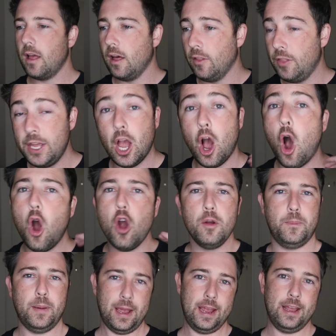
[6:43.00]
The
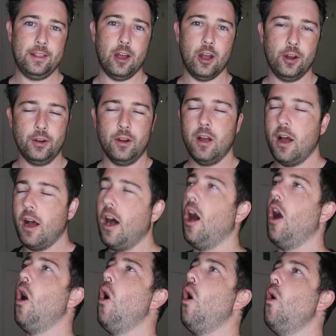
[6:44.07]
OP, though.
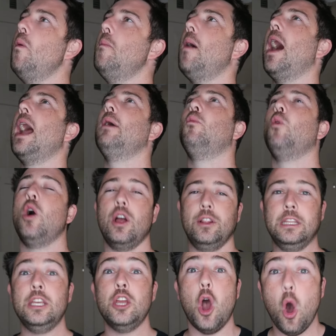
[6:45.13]
Oh, my word.
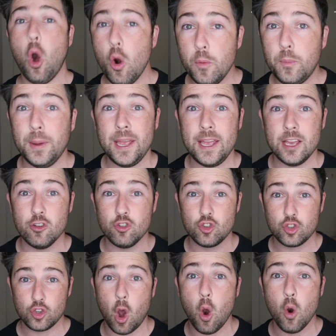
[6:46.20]
The OP is
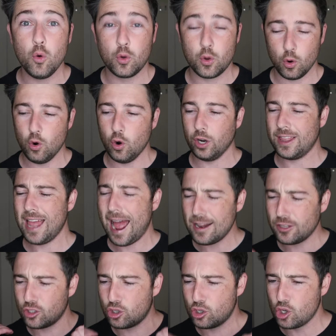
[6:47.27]
so good.
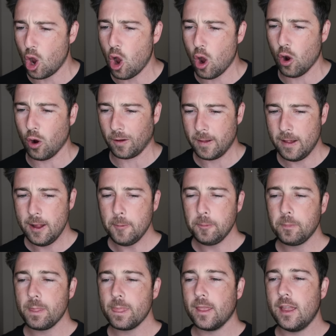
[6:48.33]
That song.
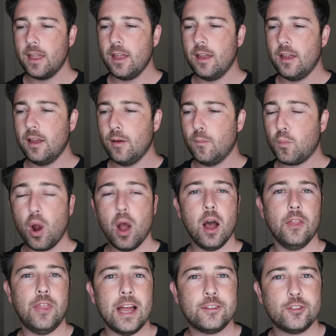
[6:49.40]
Bro,
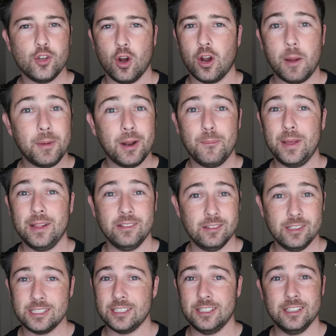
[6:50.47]
that song. I'm going to be
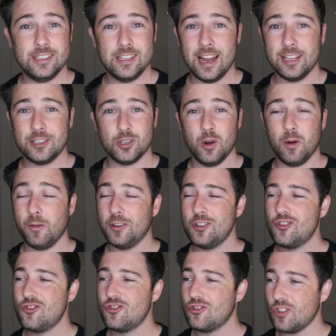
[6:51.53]
listening to that song
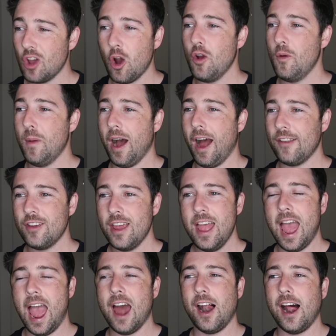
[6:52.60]
so much.
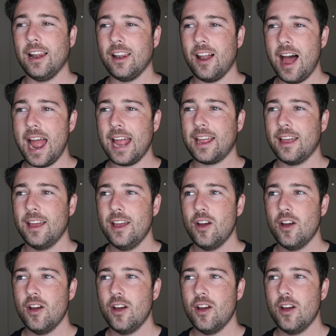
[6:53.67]
And I like